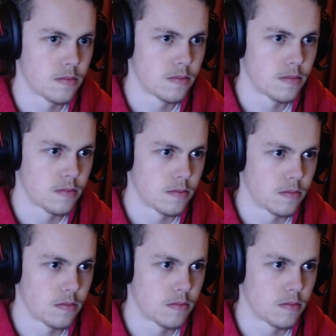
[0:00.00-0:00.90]
I'm
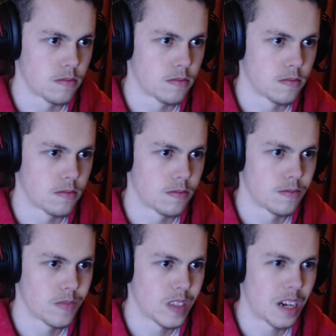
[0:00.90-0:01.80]
right behind you.
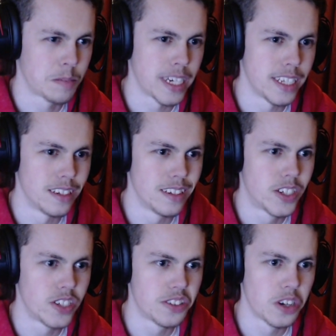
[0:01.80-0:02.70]
I mean,
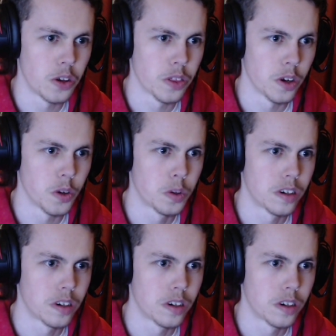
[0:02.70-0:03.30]
she's not though.